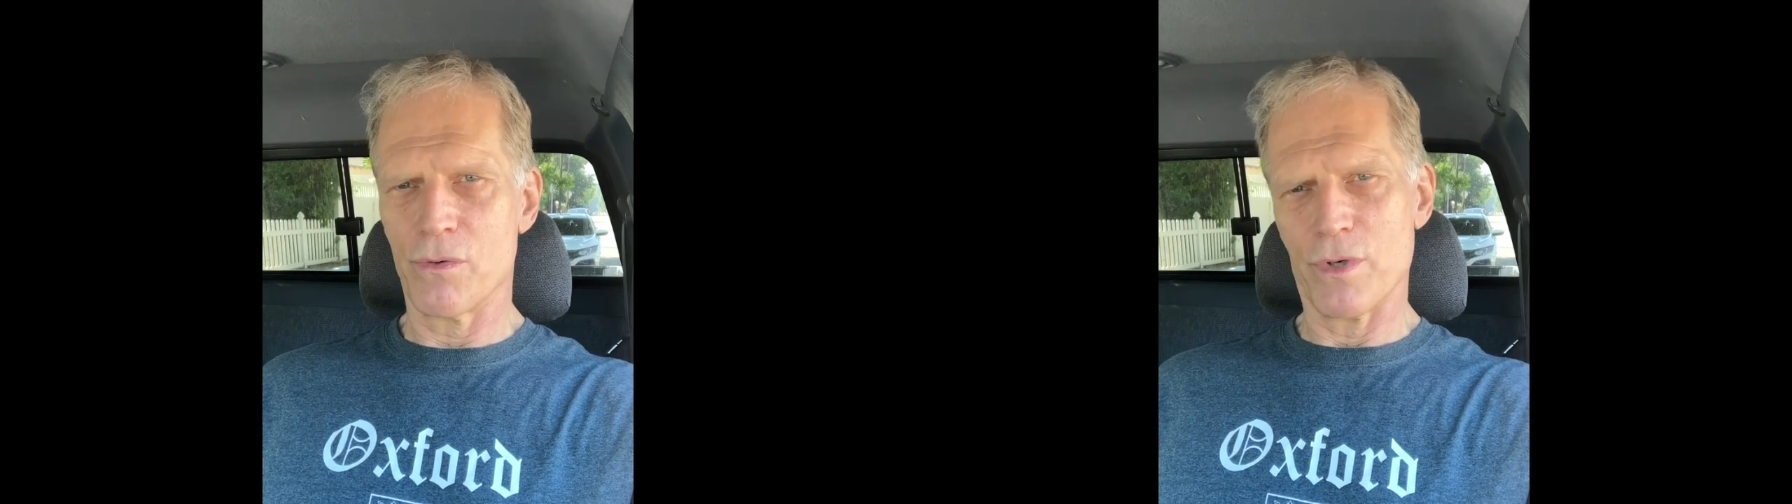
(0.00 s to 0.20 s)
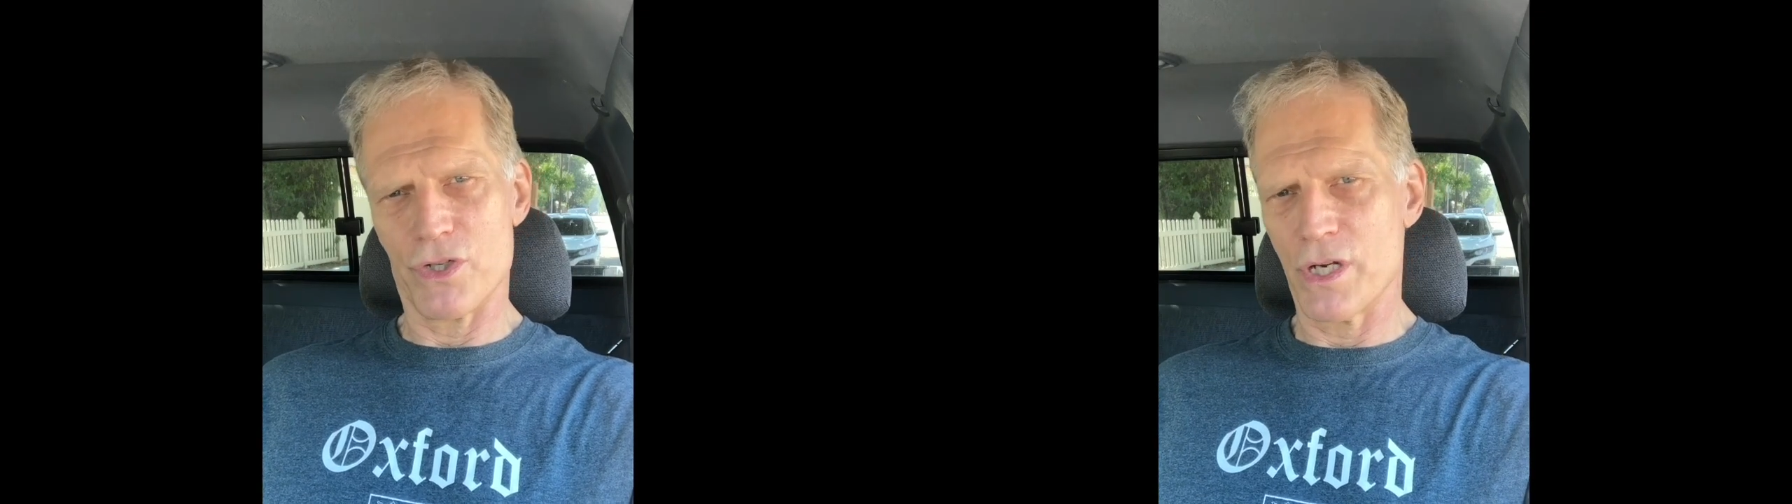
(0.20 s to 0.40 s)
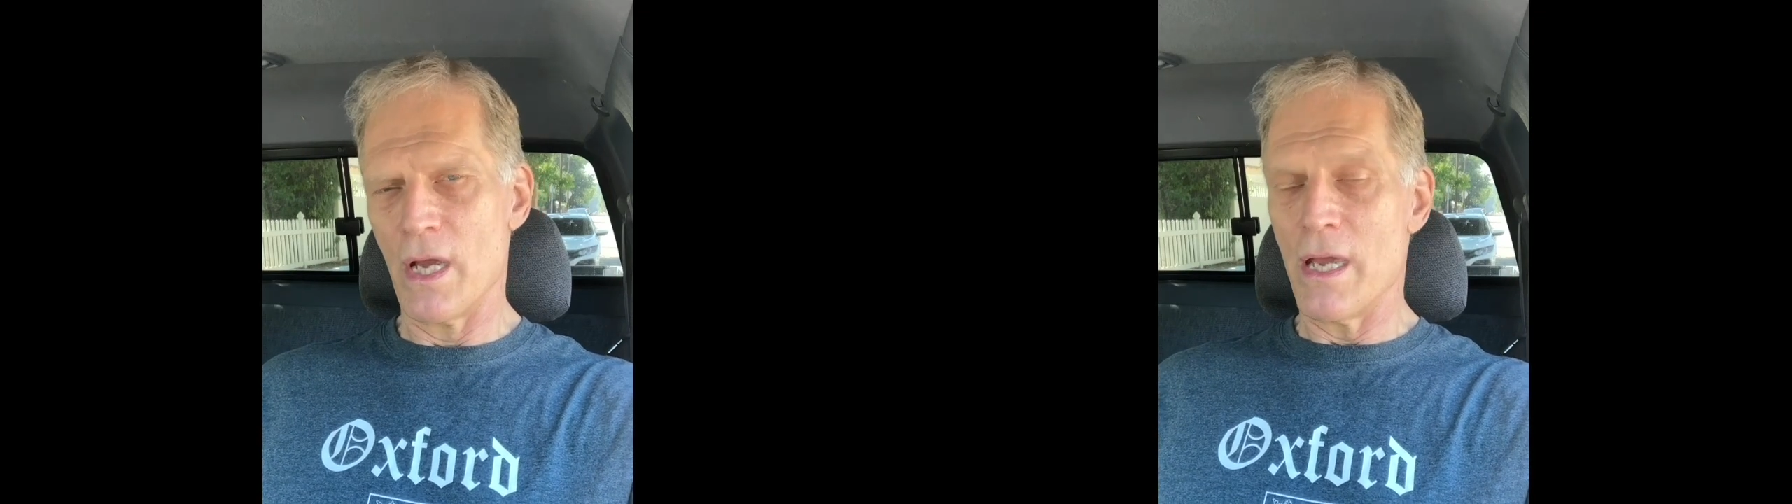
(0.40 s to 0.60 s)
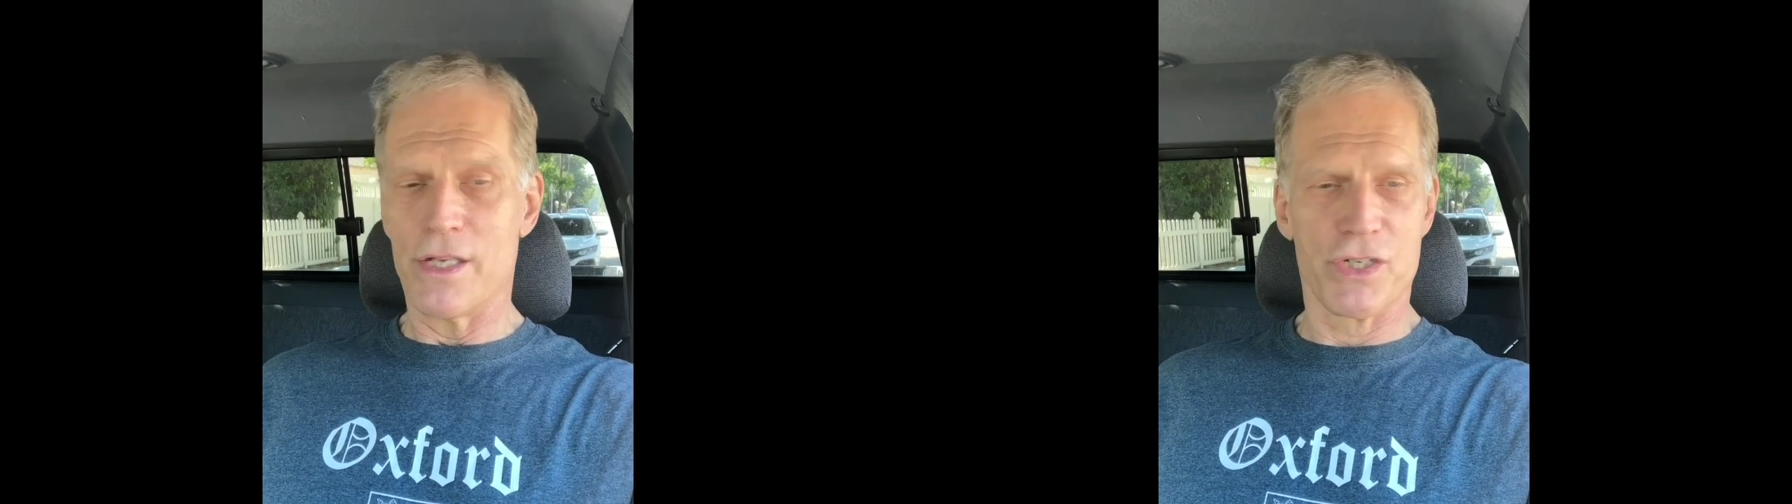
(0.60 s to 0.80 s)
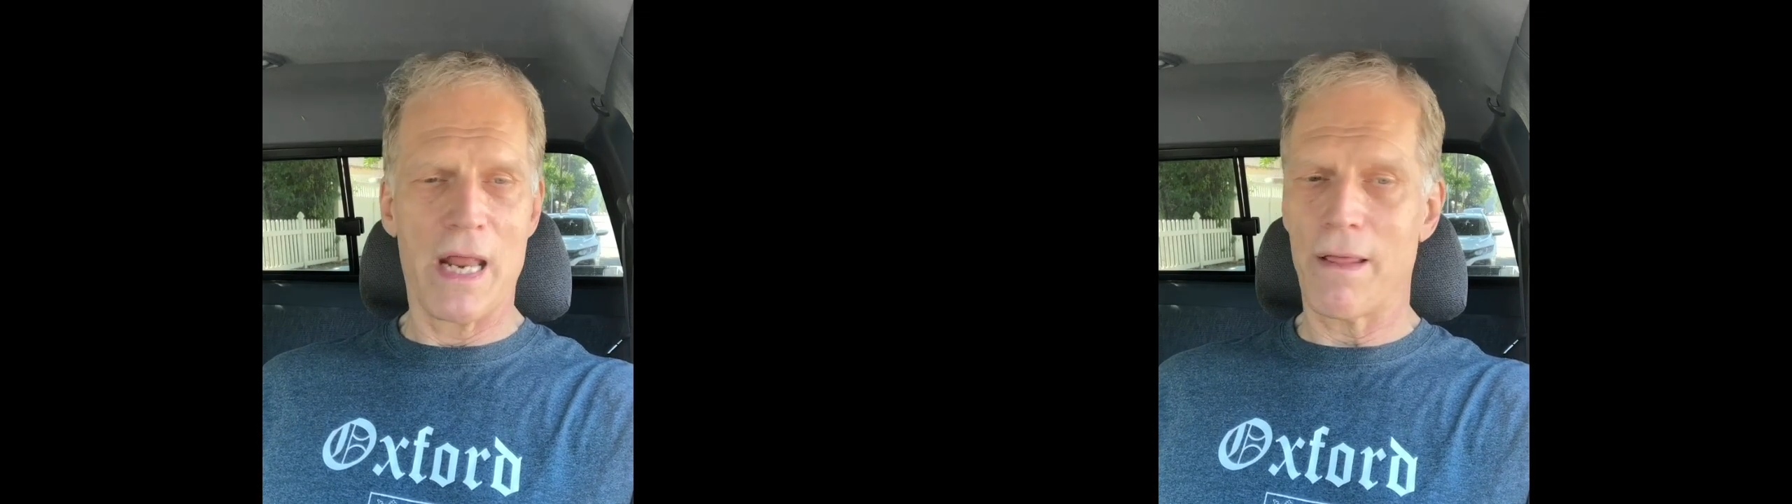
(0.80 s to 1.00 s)
which
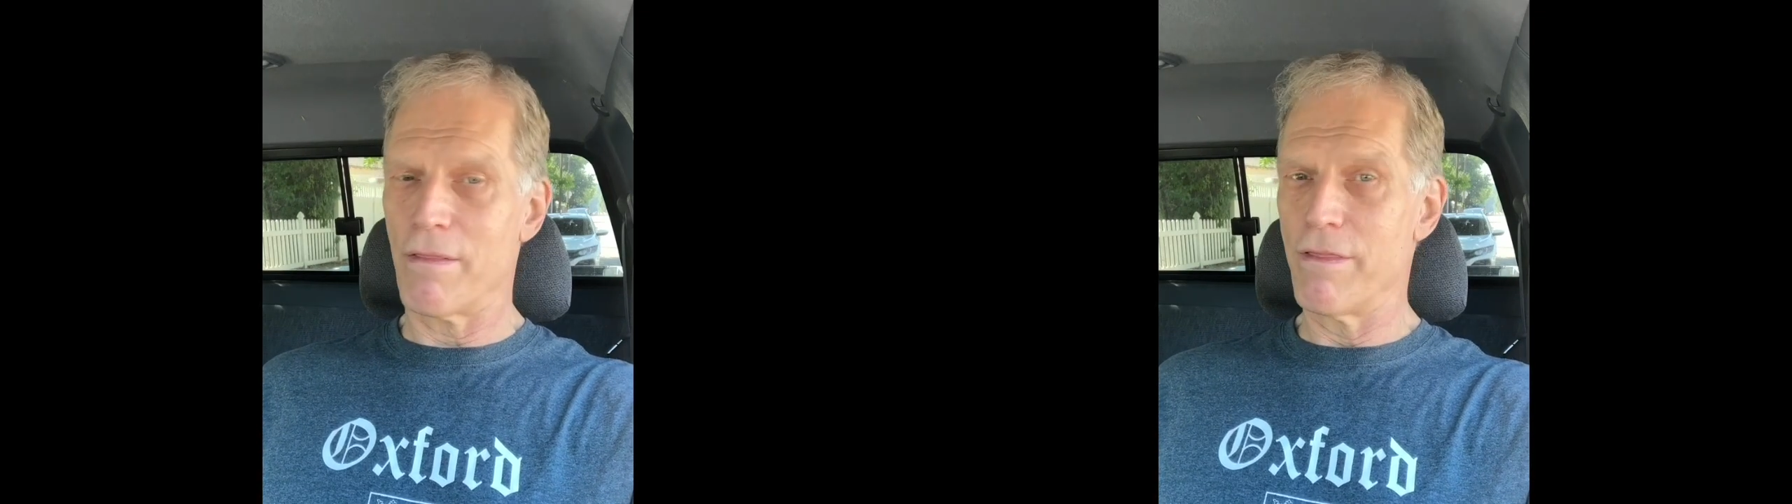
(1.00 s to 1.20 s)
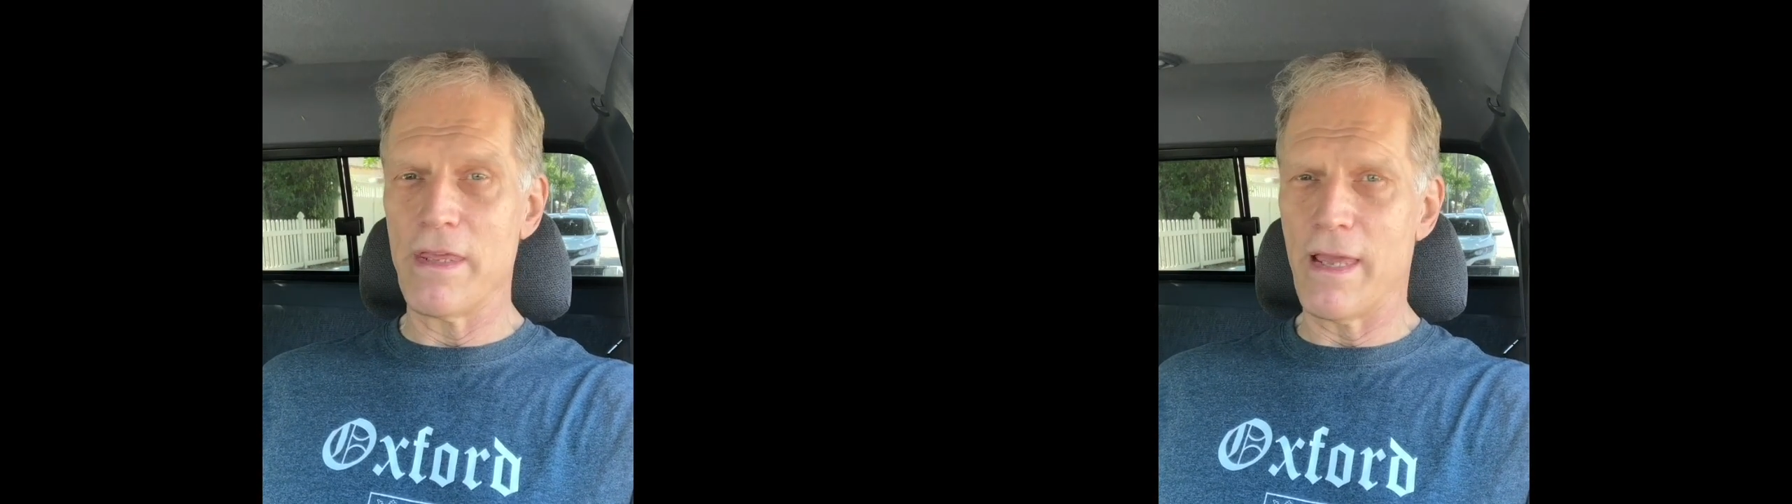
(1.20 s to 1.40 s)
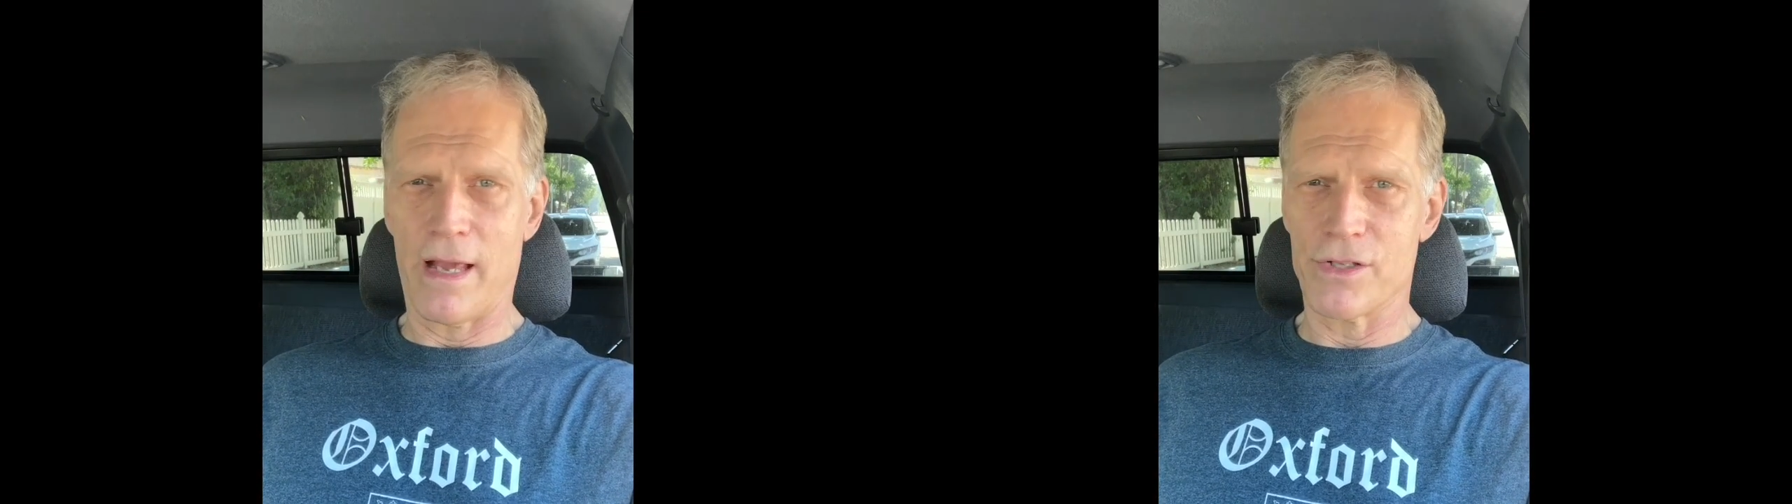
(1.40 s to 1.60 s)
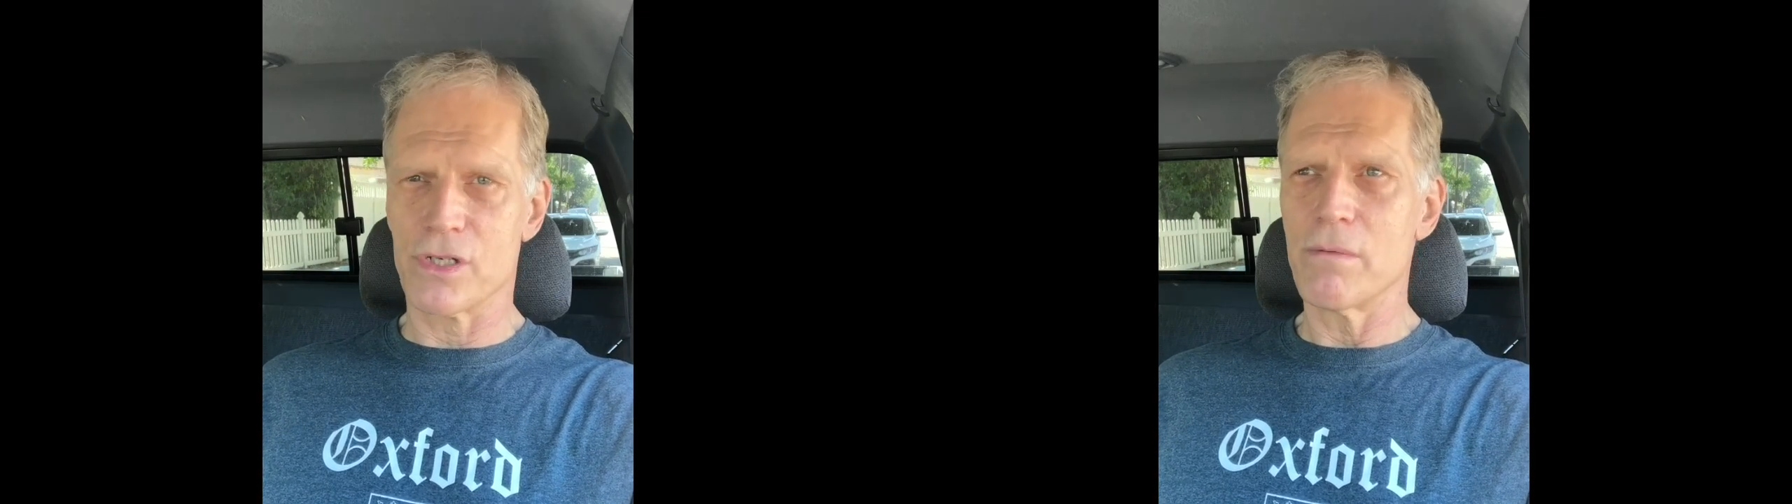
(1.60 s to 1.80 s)
is not the answer,